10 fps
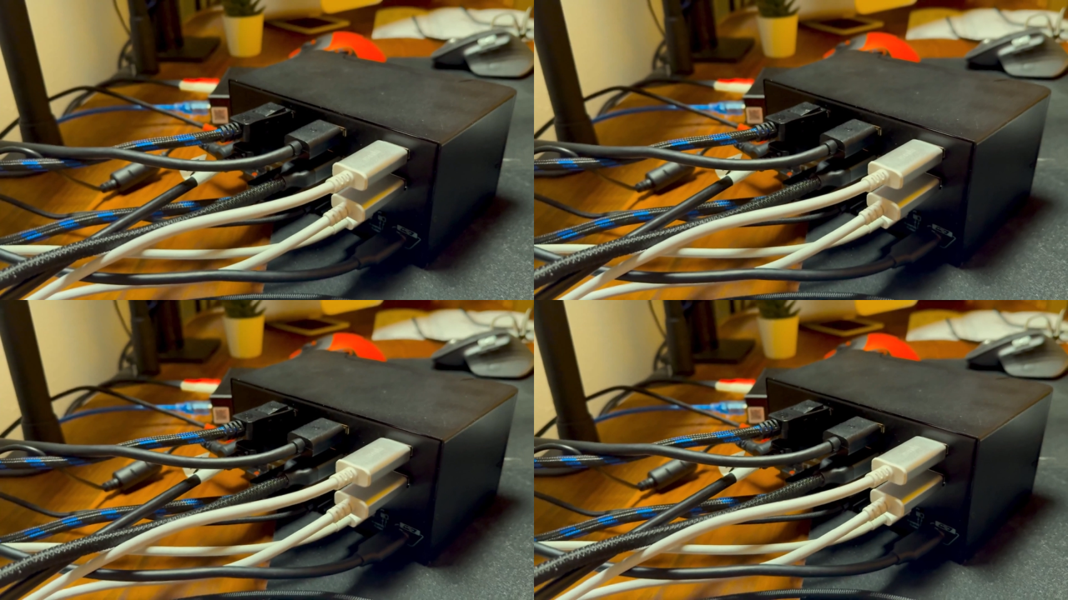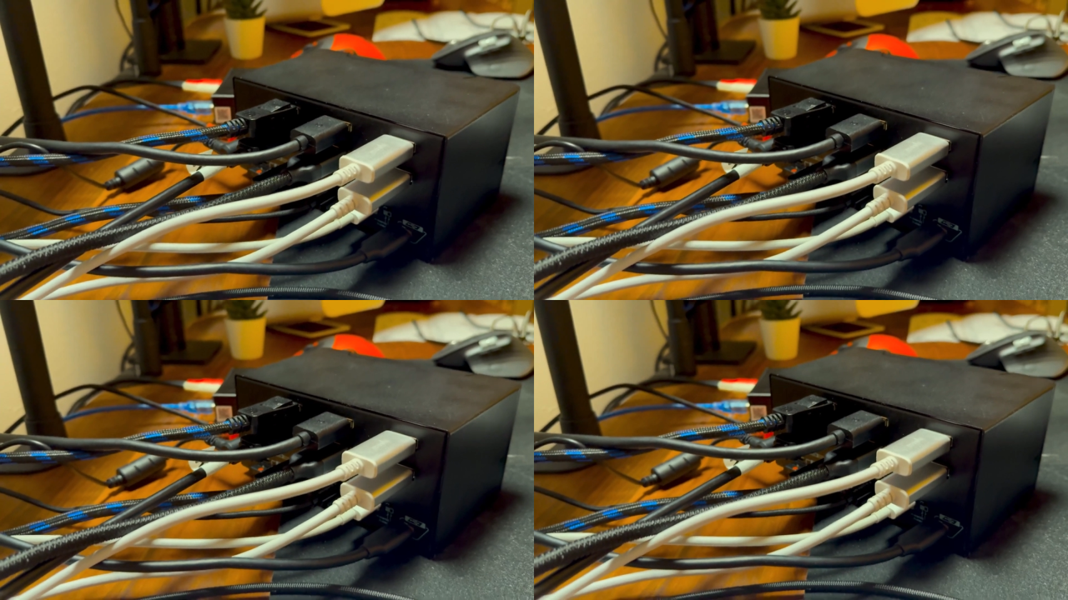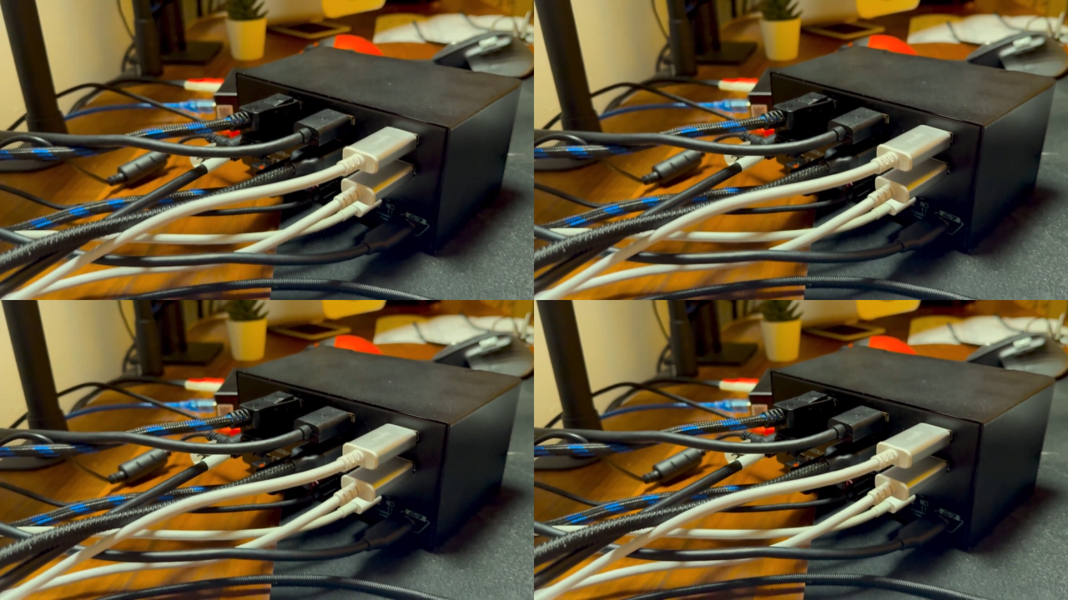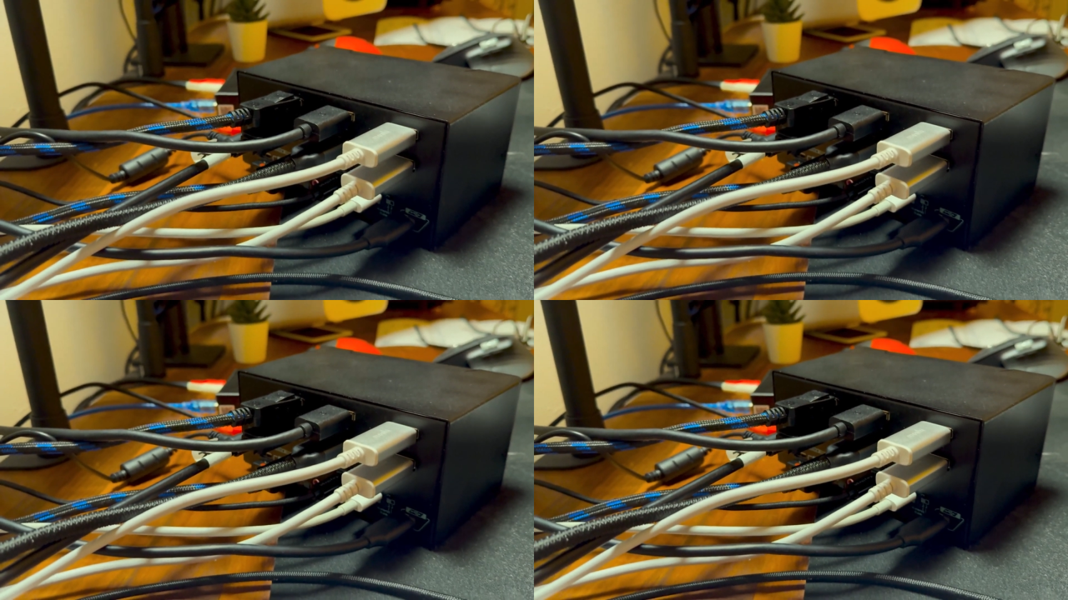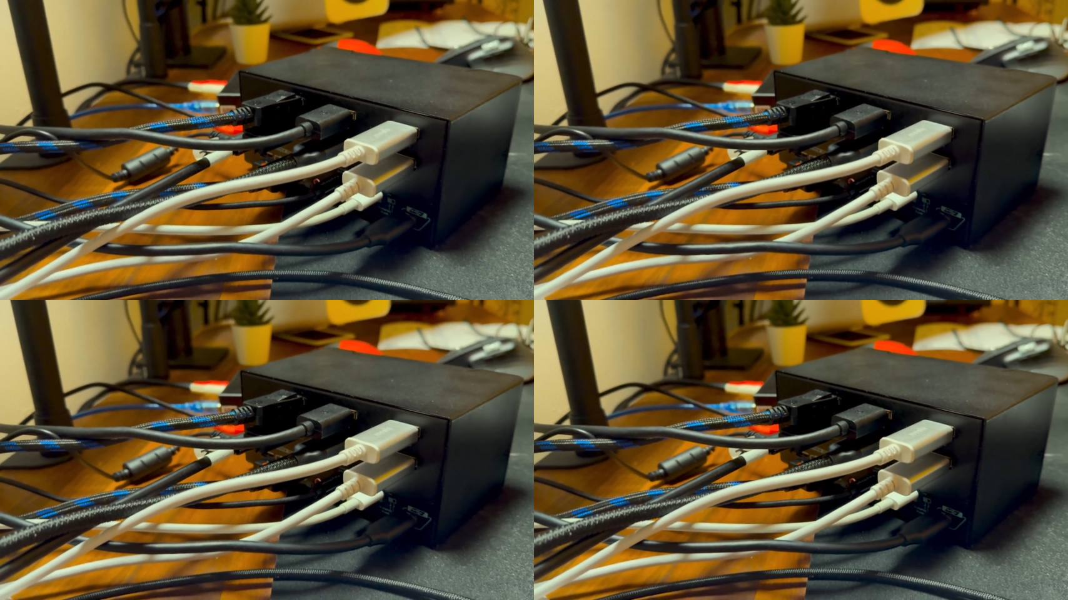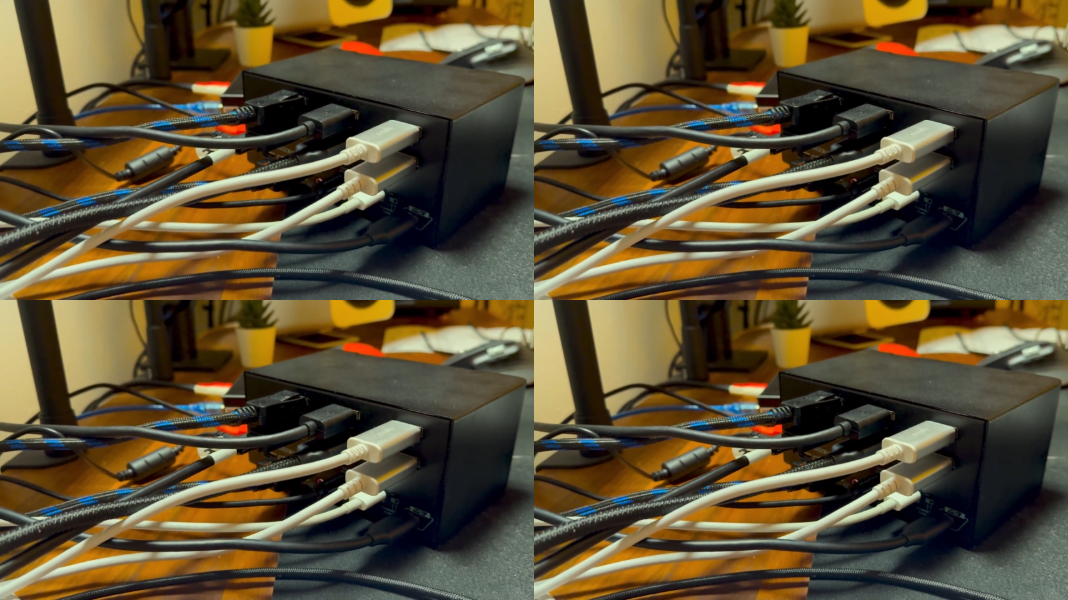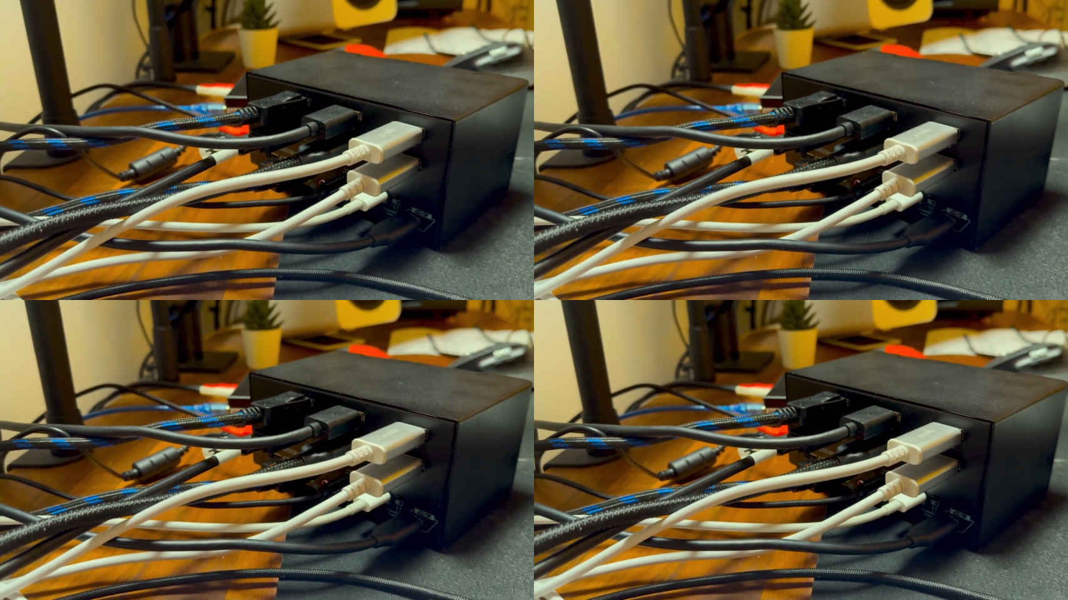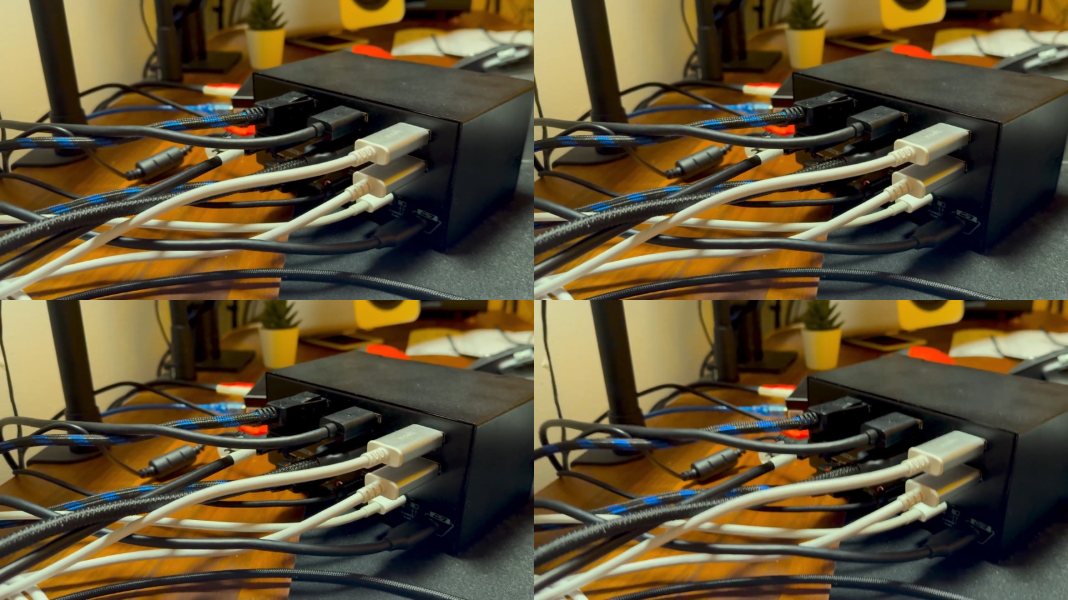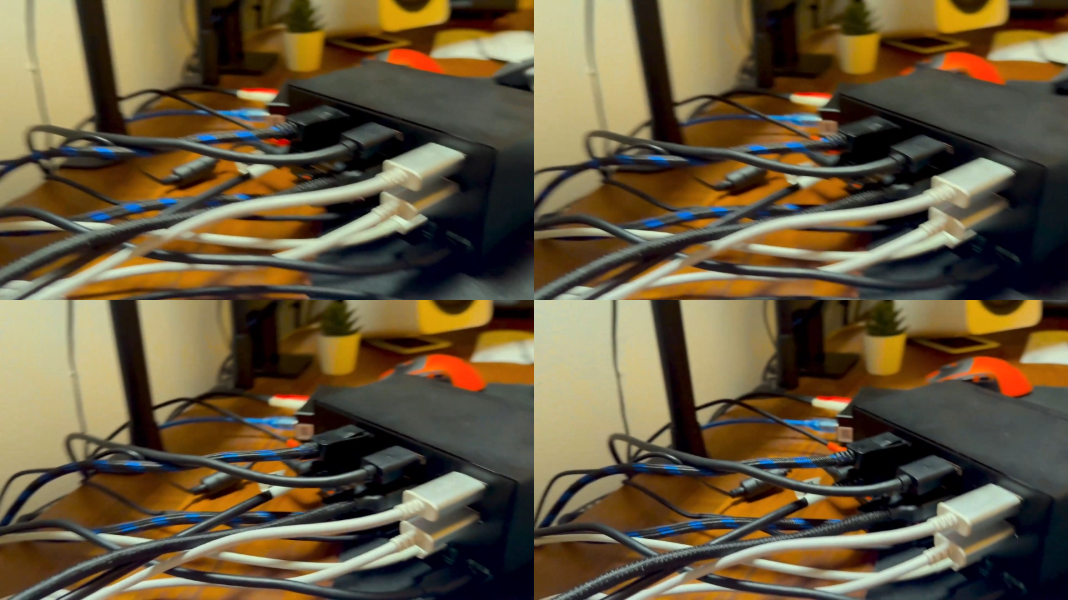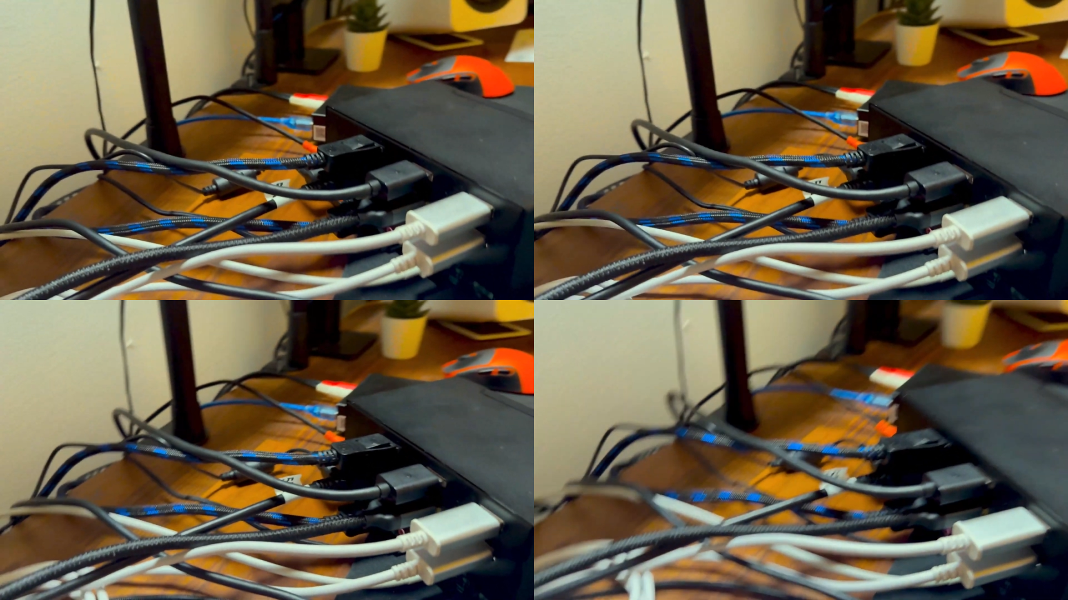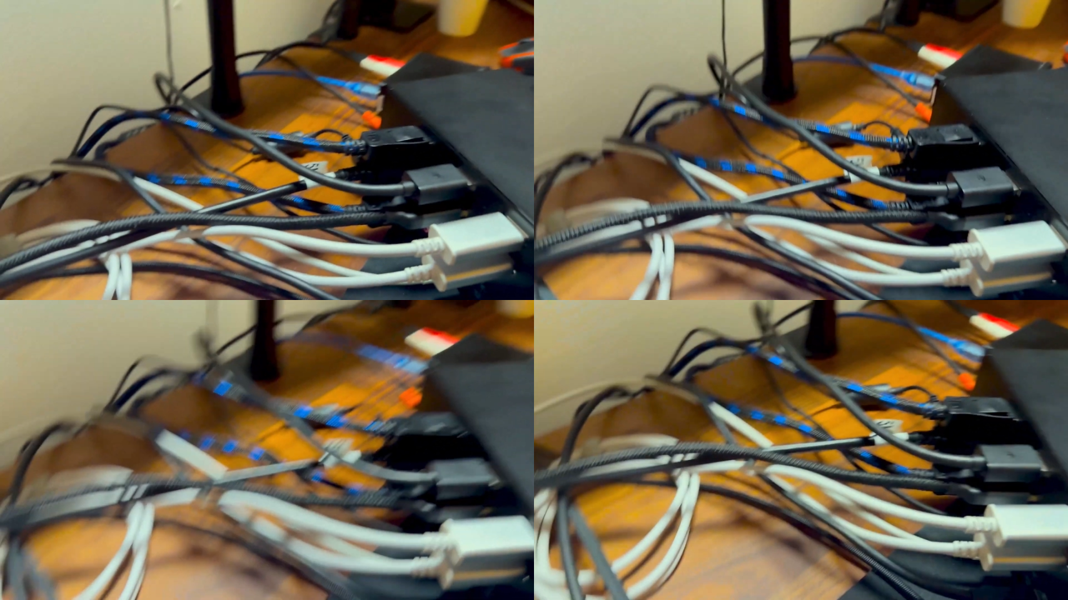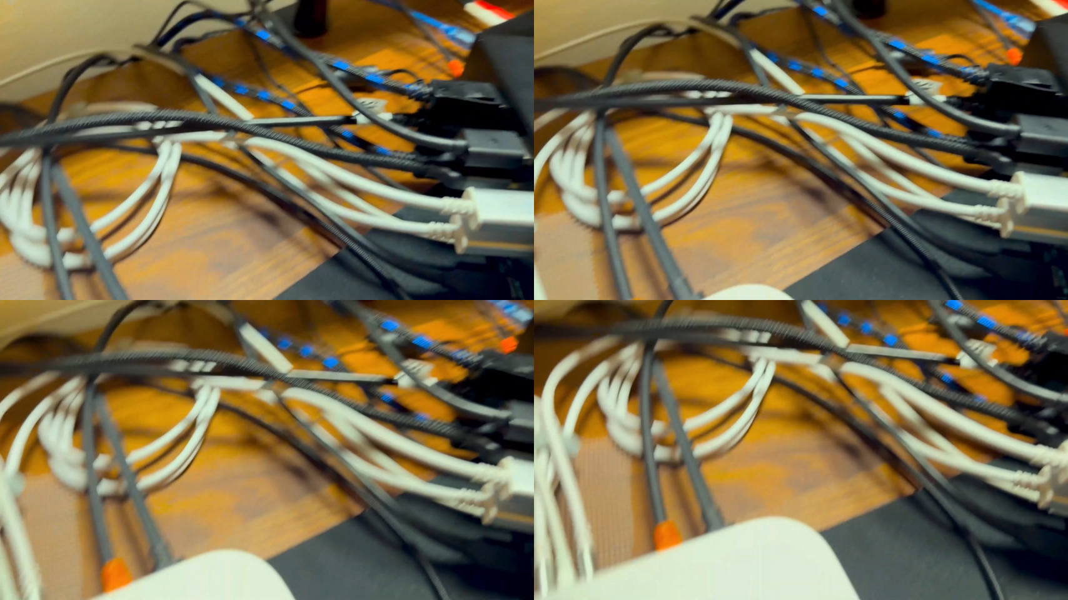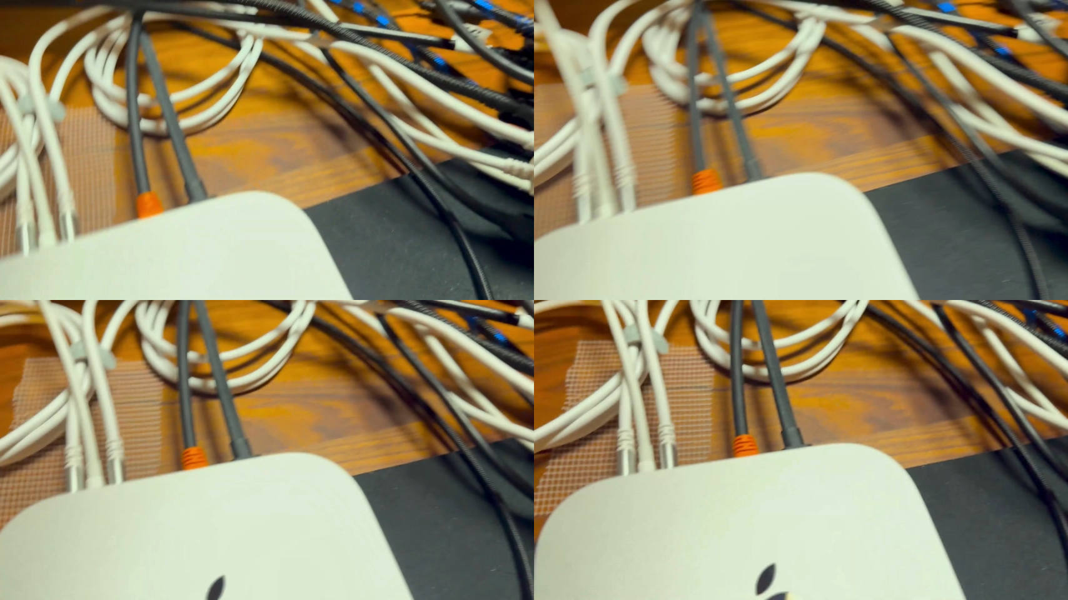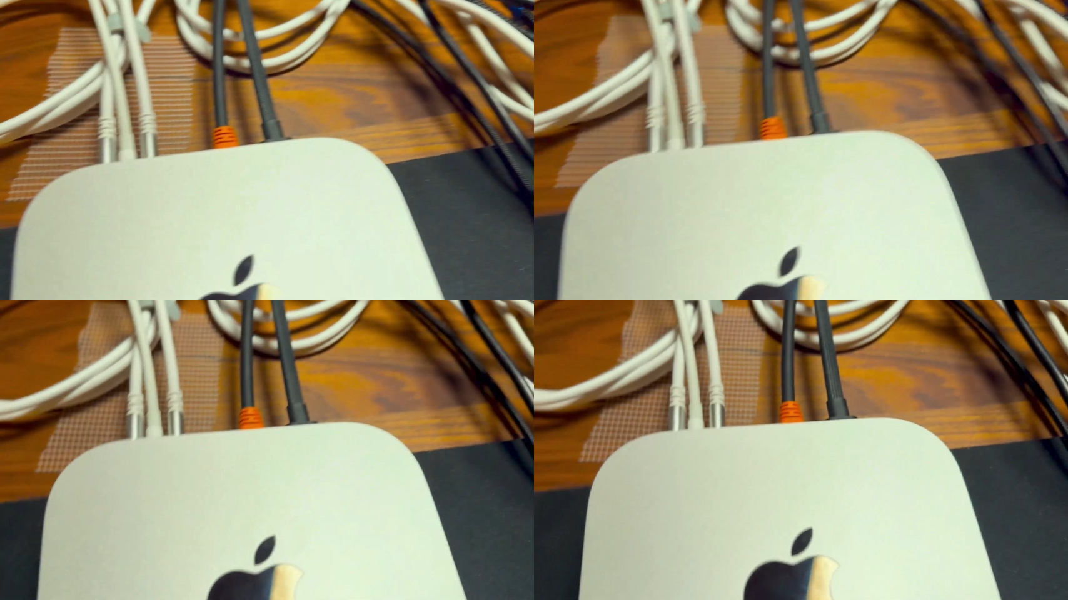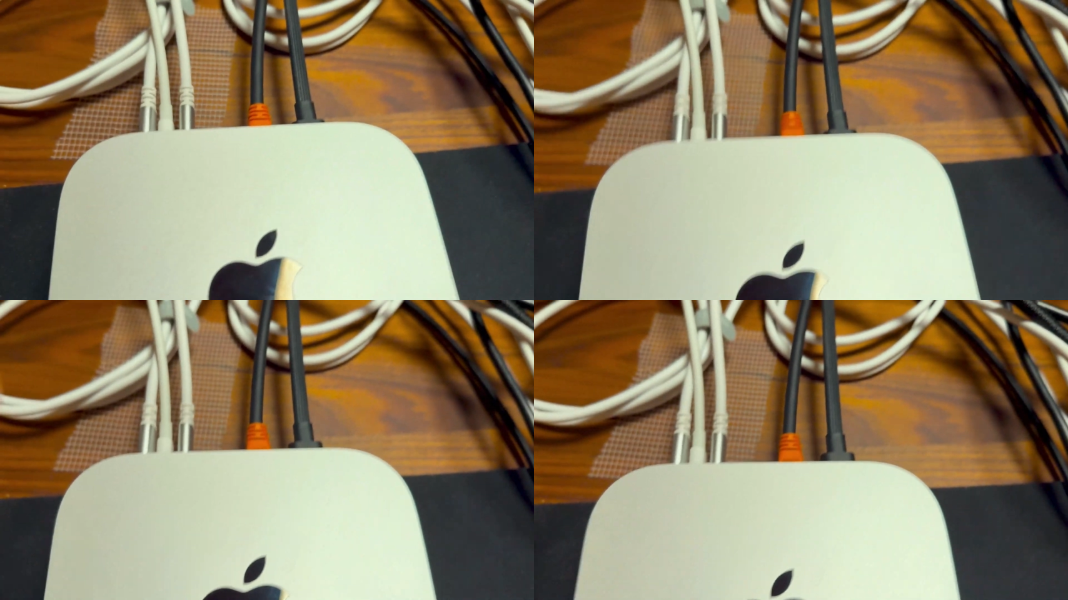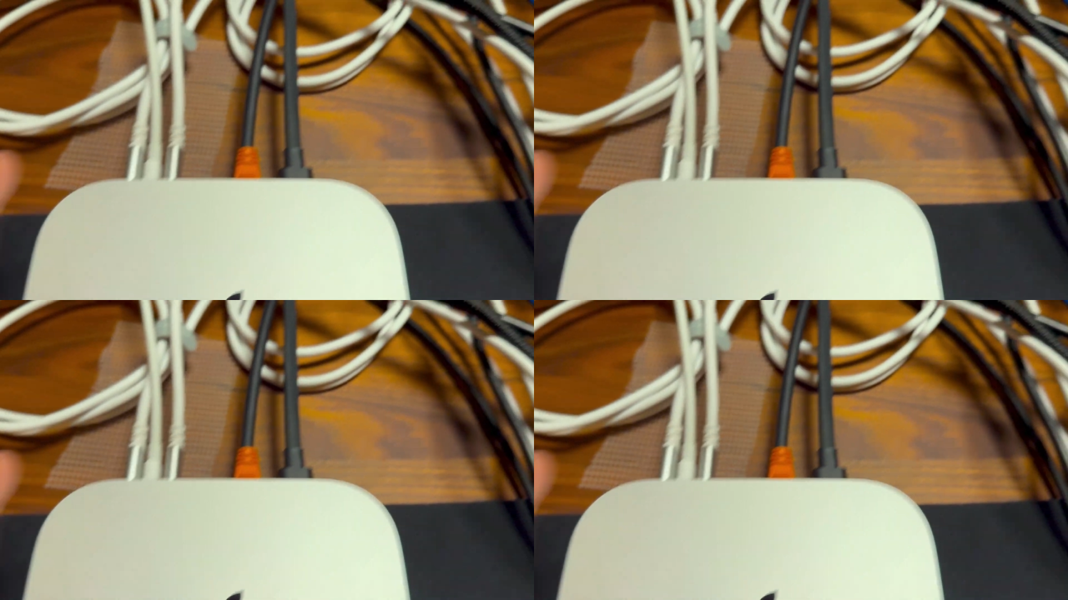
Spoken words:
Nobody's mouth can be seen.